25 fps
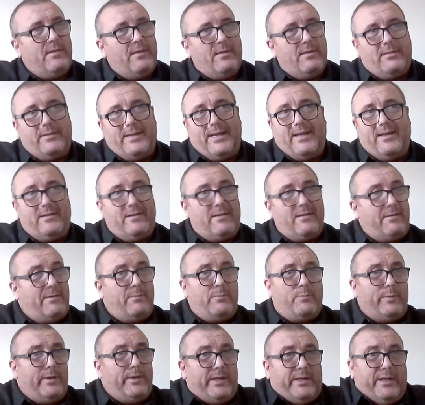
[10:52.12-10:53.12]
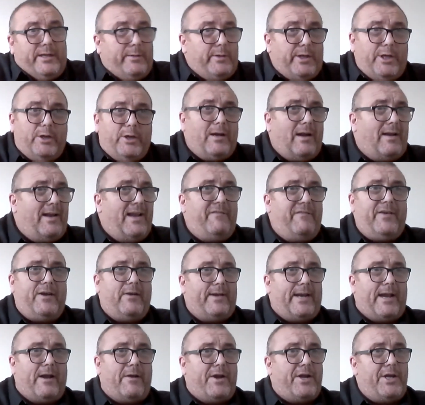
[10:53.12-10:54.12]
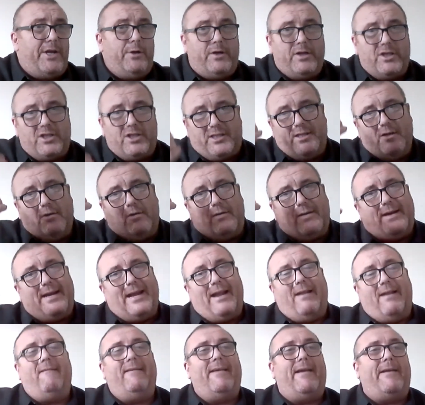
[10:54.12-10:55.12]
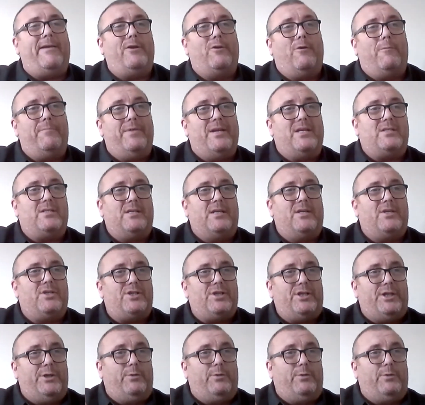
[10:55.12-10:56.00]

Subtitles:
You can live here now and you can still carry out your business.